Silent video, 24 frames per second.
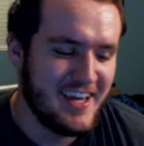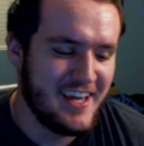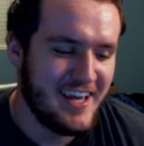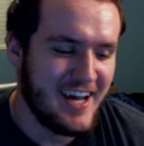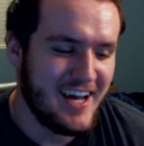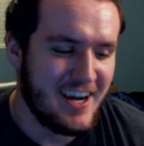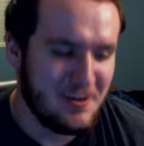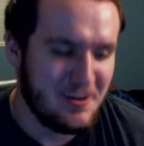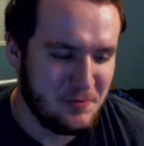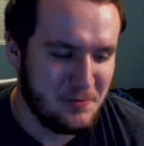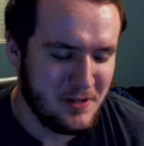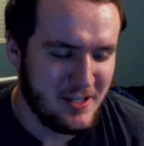
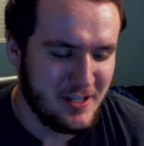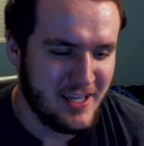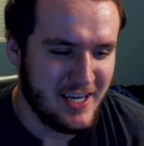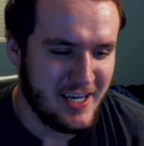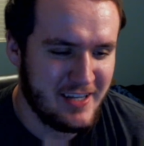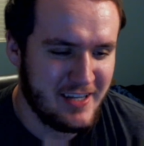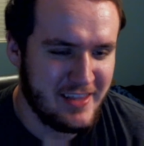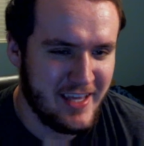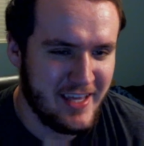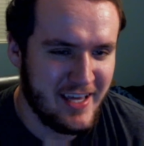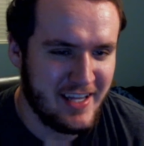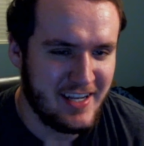really
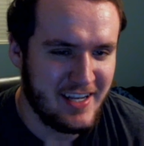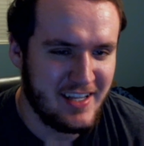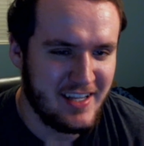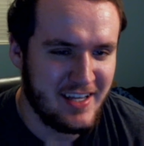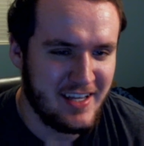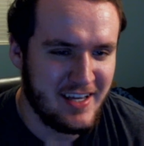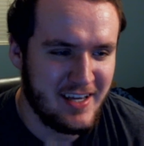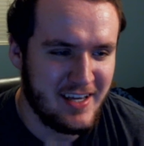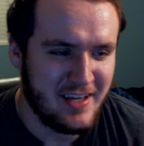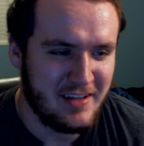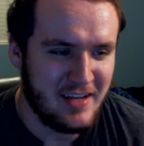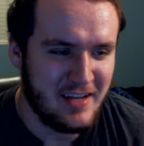like
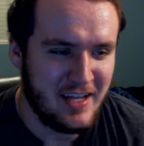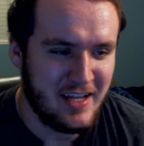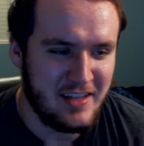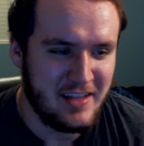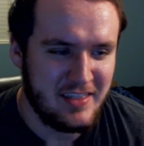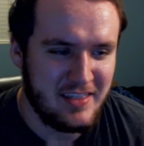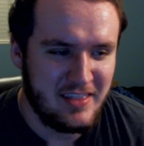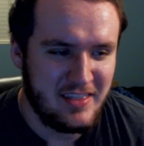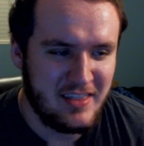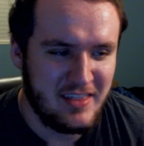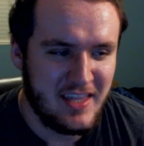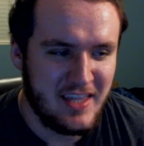that.
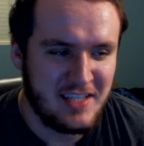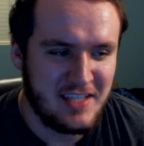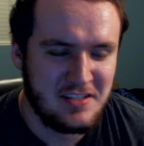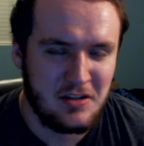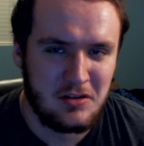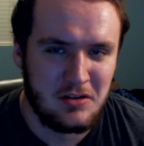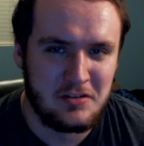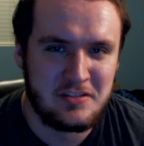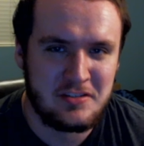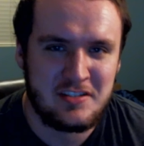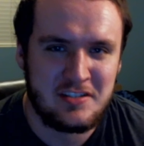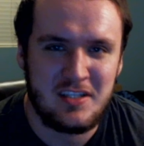That's a
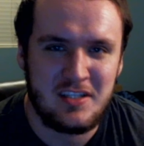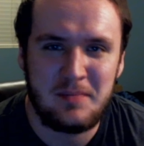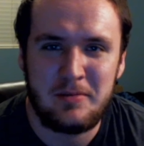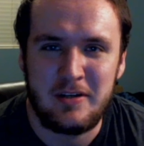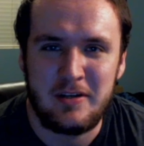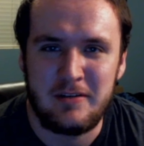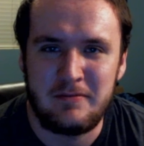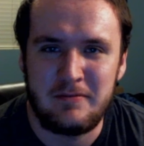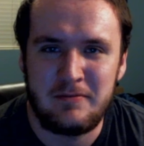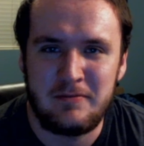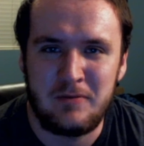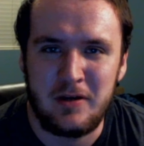little snippet
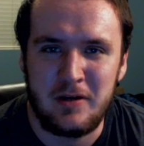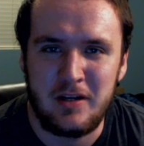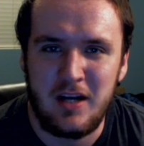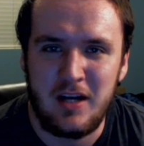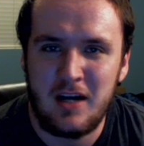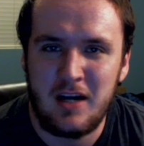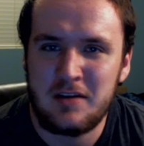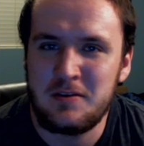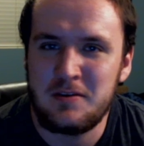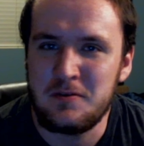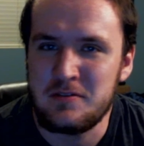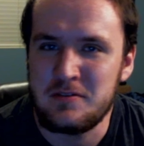of what
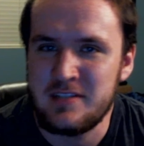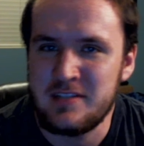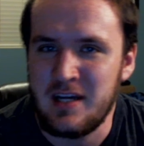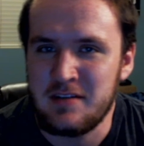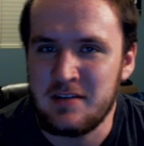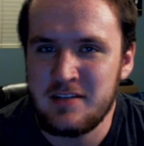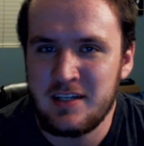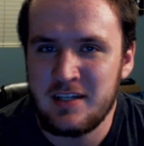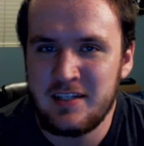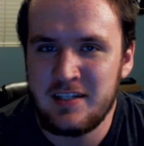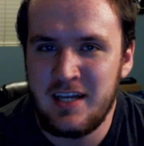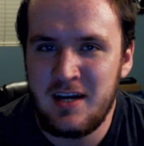Aku
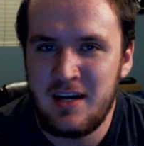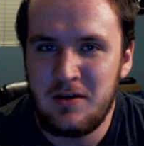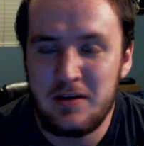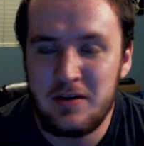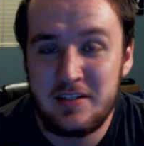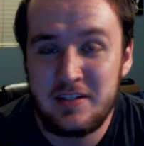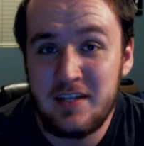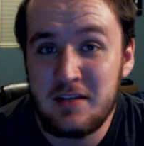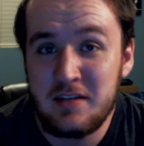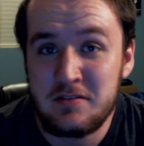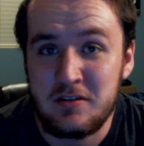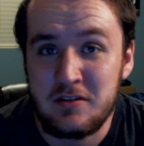sounds like now, and he
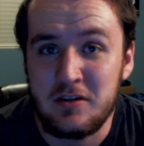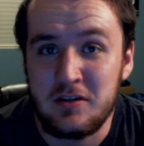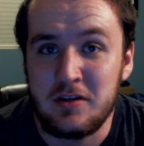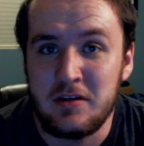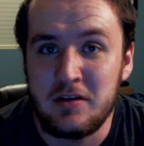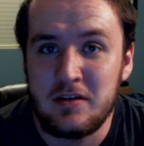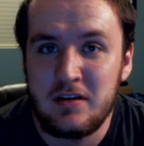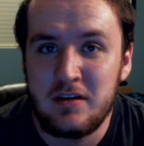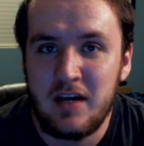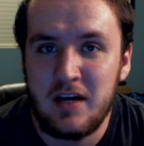sounds good.